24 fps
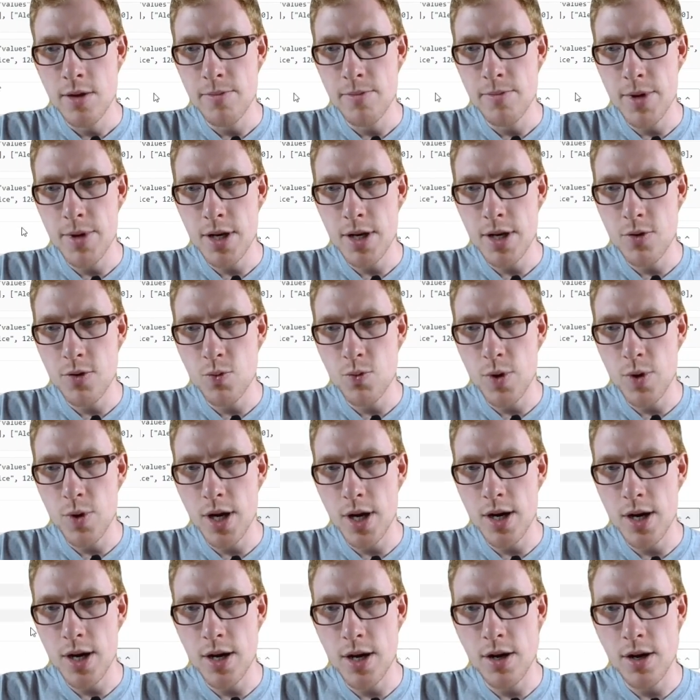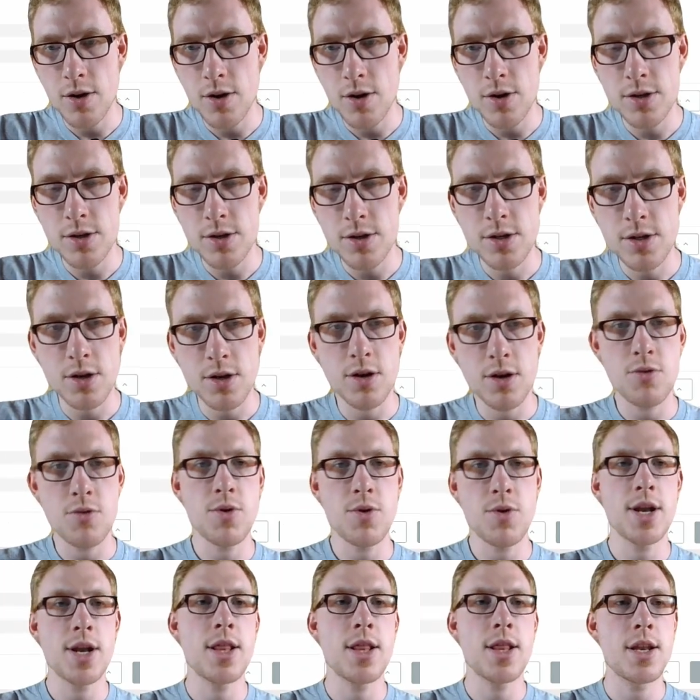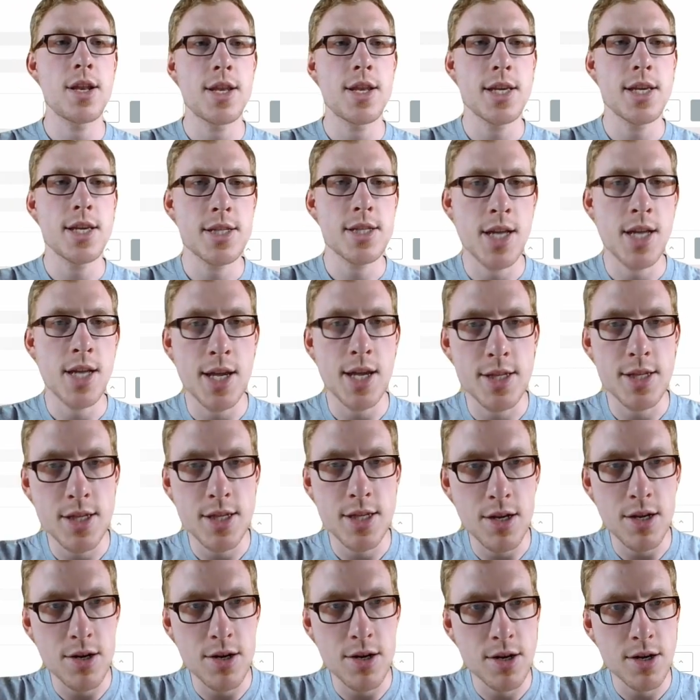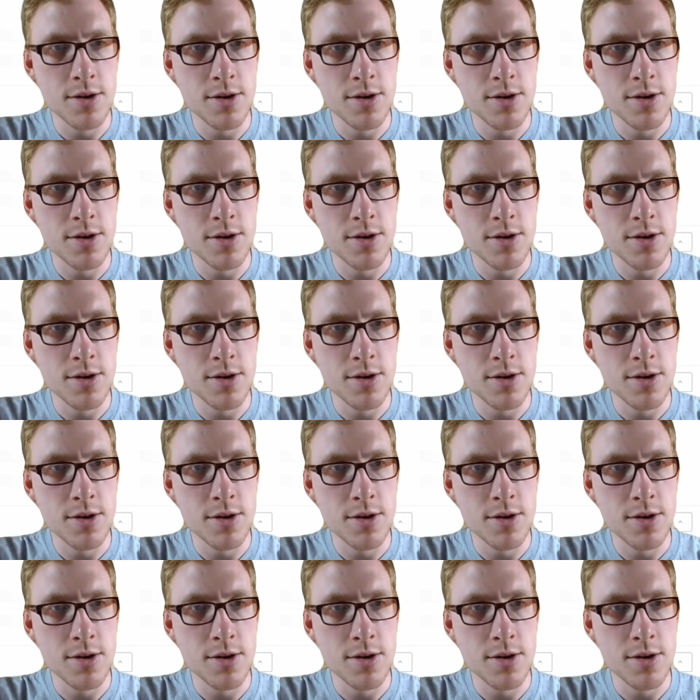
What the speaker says: But we are not going to run the test case here.